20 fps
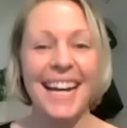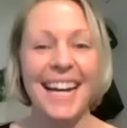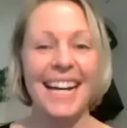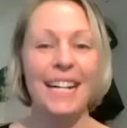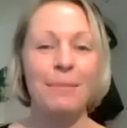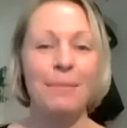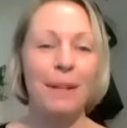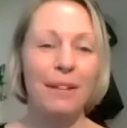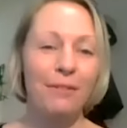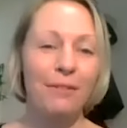
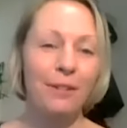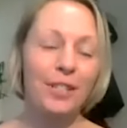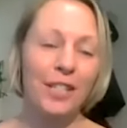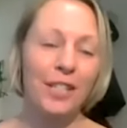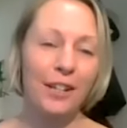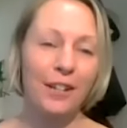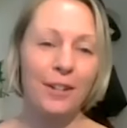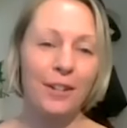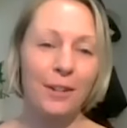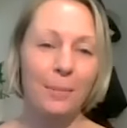and for
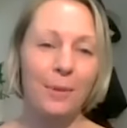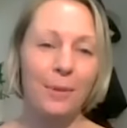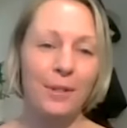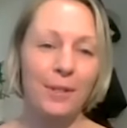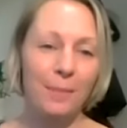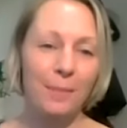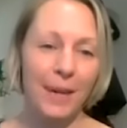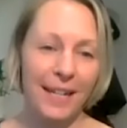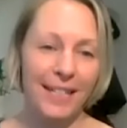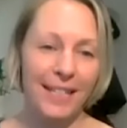sharing your
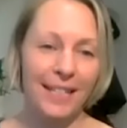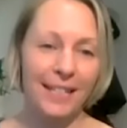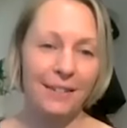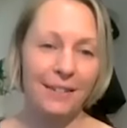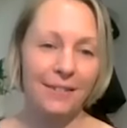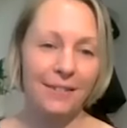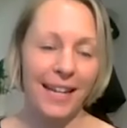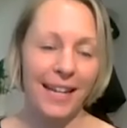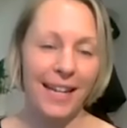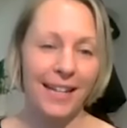
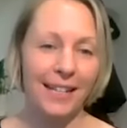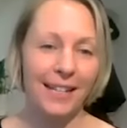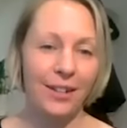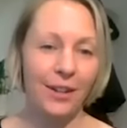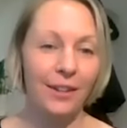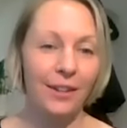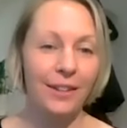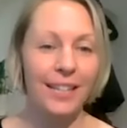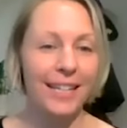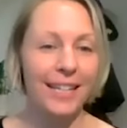perspective and
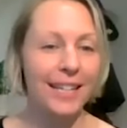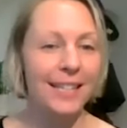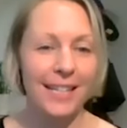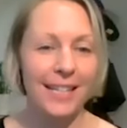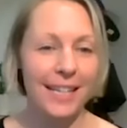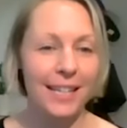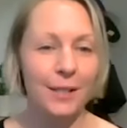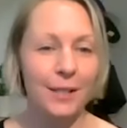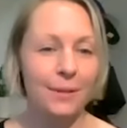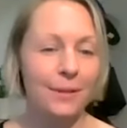all the
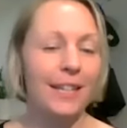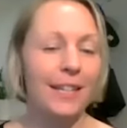insight